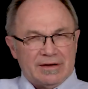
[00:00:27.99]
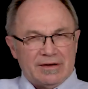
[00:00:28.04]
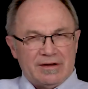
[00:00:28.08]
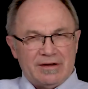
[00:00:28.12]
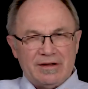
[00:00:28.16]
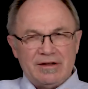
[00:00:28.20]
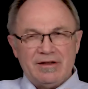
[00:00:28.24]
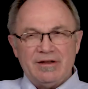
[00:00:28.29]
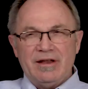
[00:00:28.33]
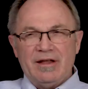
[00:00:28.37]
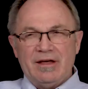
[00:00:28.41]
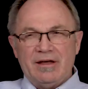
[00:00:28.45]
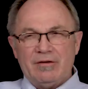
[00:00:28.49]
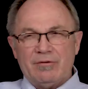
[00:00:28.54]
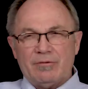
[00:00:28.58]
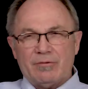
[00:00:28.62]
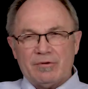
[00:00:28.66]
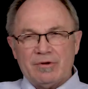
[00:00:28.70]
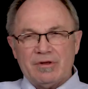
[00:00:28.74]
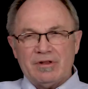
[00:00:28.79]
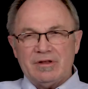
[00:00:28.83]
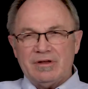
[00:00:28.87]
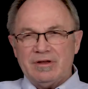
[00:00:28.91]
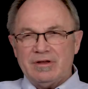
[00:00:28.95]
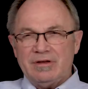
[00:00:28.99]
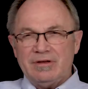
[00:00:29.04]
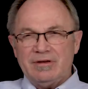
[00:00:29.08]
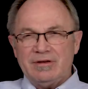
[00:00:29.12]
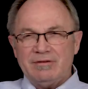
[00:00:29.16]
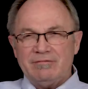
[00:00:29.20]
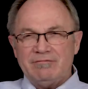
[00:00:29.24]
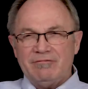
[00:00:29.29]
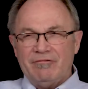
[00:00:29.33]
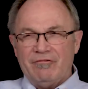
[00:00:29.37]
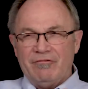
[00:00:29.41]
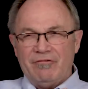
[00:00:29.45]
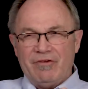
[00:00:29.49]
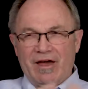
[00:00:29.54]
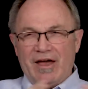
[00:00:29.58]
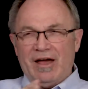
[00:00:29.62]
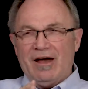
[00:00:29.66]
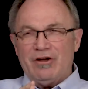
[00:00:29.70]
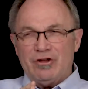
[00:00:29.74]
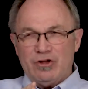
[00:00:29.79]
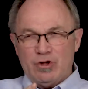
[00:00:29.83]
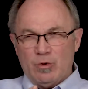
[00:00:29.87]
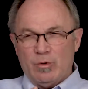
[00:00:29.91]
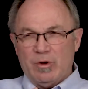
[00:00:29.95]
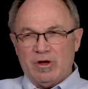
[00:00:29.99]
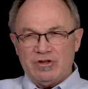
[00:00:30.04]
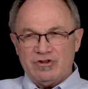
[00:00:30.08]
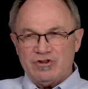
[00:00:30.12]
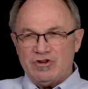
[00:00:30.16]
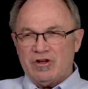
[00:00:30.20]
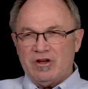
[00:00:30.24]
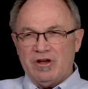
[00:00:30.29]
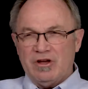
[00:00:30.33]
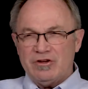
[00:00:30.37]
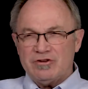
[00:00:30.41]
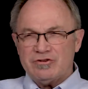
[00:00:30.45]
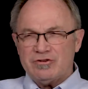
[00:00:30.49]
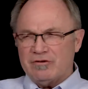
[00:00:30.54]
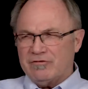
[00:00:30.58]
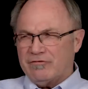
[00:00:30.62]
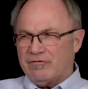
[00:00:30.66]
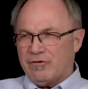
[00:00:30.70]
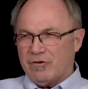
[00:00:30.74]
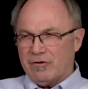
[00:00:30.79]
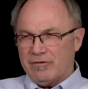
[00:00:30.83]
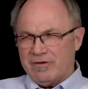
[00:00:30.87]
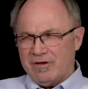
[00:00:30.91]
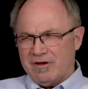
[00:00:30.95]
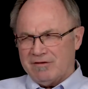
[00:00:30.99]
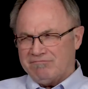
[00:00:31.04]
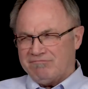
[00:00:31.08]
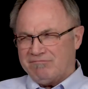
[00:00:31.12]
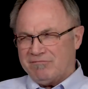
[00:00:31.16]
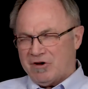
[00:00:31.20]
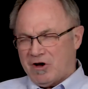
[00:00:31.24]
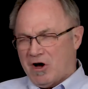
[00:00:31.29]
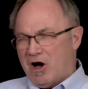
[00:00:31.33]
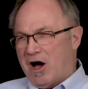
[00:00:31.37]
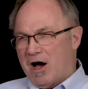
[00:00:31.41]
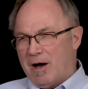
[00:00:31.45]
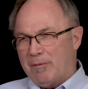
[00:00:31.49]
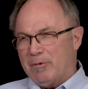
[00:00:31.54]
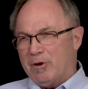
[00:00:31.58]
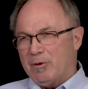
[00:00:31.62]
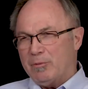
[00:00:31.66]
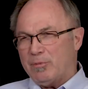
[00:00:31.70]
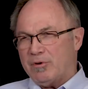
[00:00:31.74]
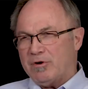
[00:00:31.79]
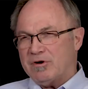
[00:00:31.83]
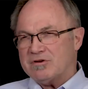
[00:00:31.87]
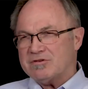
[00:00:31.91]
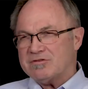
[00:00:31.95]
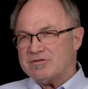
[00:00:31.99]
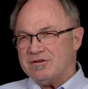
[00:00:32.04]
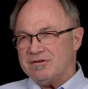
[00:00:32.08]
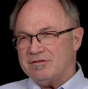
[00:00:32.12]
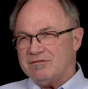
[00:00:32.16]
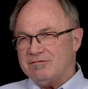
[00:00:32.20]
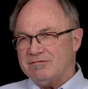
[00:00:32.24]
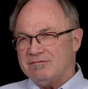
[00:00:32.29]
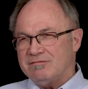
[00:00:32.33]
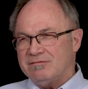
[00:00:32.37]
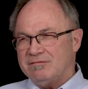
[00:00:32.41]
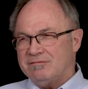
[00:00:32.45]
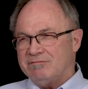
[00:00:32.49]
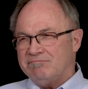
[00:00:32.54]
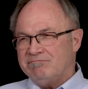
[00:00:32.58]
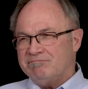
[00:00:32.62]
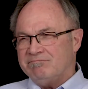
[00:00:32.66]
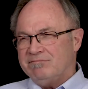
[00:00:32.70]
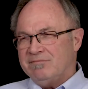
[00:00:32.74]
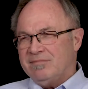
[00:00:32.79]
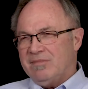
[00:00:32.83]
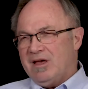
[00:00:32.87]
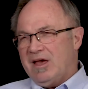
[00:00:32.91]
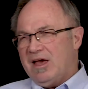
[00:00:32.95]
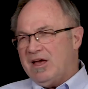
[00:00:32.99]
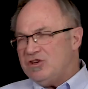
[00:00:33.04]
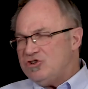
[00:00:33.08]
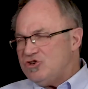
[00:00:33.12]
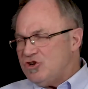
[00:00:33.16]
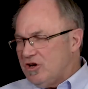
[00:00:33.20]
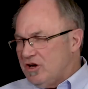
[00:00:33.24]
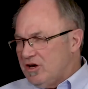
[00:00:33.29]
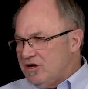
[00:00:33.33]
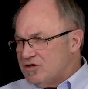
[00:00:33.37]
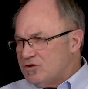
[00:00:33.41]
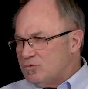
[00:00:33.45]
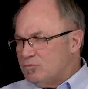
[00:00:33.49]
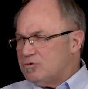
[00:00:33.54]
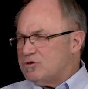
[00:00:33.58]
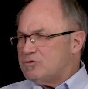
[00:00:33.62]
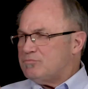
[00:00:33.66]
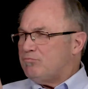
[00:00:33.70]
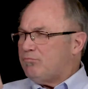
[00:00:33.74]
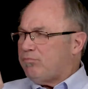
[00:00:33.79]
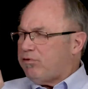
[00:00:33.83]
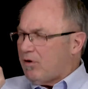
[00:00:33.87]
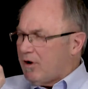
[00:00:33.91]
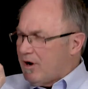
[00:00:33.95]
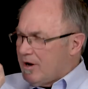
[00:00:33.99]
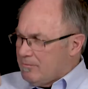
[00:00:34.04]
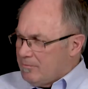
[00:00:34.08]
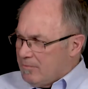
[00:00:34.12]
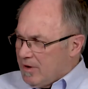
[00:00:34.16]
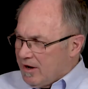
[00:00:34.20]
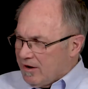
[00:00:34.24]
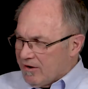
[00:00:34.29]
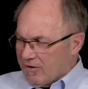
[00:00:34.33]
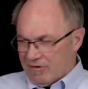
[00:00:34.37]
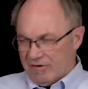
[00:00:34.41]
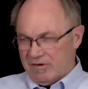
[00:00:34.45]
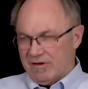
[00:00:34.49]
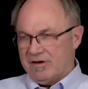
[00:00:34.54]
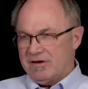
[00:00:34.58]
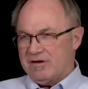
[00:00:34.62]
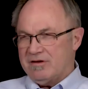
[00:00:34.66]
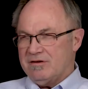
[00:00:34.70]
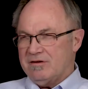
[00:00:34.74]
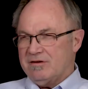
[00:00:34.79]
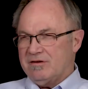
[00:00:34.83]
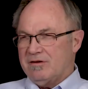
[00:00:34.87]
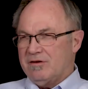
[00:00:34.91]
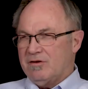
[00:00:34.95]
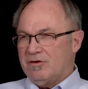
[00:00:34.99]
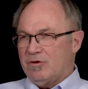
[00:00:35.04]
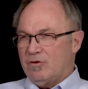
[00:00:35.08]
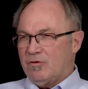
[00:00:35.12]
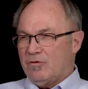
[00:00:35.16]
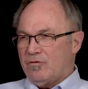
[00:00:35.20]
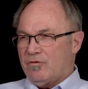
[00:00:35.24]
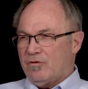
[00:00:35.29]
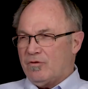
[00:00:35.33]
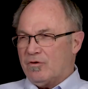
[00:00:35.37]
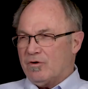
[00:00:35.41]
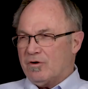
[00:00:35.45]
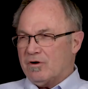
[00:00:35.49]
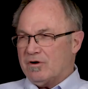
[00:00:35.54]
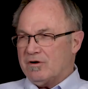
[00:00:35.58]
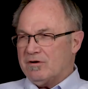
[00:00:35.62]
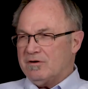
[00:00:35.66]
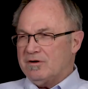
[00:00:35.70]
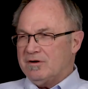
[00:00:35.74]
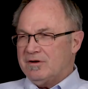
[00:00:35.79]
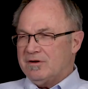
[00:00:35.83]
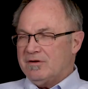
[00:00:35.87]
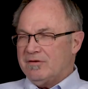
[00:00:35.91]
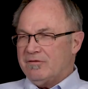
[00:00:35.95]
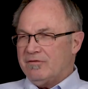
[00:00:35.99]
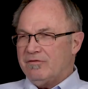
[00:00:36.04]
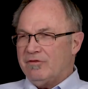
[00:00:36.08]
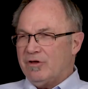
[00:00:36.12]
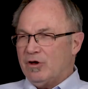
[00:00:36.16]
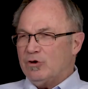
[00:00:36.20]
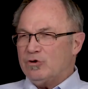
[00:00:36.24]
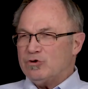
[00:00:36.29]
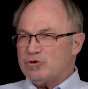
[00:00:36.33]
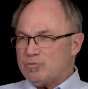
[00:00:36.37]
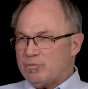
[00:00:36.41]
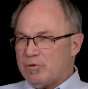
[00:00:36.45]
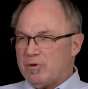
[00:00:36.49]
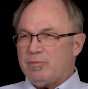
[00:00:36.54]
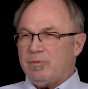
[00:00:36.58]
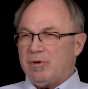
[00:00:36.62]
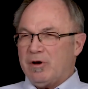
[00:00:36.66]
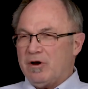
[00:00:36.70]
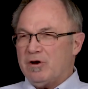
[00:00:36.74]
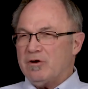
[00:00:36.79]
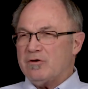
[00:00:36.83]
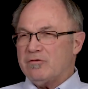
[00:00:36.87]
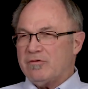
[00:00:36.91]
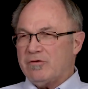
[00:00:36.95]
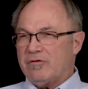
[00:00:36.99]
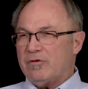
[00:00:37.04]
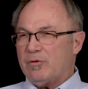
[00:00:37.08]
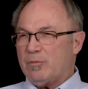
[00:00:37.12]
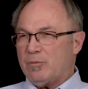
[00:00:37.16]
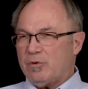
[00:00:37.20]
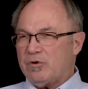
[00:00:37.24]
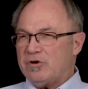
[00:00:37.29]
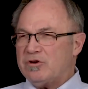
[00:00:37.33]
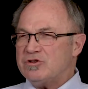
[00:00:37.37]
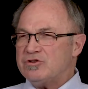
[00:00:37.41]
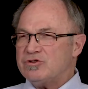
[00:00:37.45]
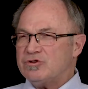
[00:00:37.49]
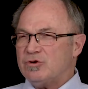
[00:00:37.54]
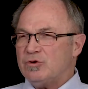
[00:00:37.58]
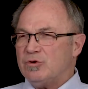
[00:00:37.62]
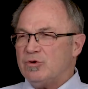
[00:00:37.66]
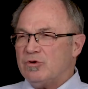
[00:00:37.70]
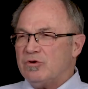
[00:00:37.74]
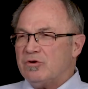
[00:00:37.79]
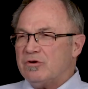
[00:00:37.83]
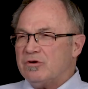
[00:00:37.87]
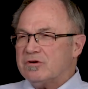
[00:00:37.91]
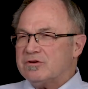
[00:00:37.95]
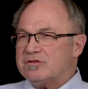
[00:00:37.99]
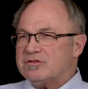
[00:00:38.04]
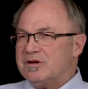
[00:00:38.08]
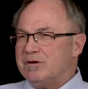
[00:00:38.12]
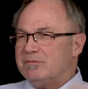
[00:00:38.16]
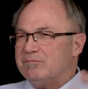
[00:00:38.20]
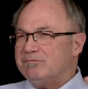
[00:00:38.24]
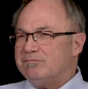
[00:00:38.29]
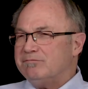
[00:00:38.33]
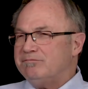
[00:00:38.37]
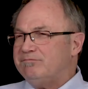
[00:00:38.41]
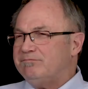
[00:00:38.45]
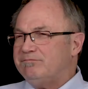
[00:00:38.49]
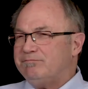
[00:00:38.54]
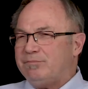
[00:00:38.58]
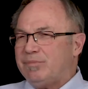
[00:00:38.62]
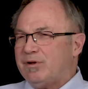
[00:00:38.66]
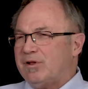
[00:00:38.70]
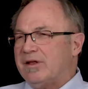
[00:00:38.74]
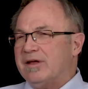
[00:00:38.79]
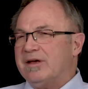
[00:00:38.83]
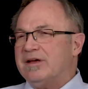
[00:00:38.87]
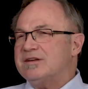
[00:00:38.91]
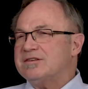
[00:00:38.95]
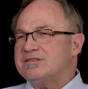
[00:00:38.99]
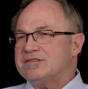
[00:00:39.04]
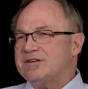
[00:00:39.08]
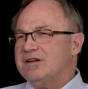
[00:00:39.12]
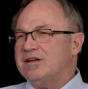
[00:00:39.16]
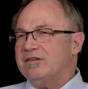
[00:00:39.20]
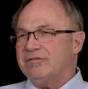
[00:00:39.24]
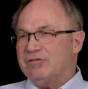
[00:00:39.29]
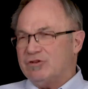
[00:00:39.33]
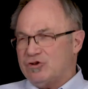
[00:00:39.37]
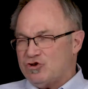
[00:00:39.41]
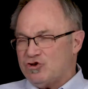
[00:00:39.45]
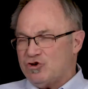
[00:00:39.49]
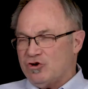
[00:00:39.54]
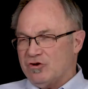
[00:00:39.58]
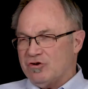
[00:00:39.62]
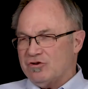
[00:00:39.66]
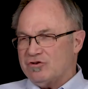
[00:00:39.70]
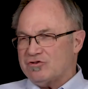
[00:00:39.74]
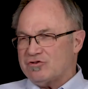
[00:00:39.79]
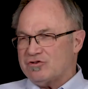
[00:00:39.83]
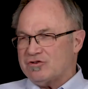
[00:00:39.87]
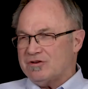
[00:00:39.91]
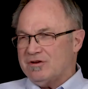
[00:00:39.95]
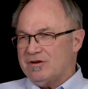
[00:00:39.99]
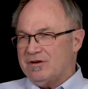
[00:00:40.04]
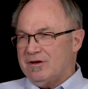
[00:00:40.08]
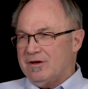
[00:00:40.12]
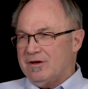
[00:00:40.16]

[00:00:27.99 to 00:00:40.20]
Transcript: did not really value education for the common person. Education was primarily for those preparing for the priesthood or some place in the church.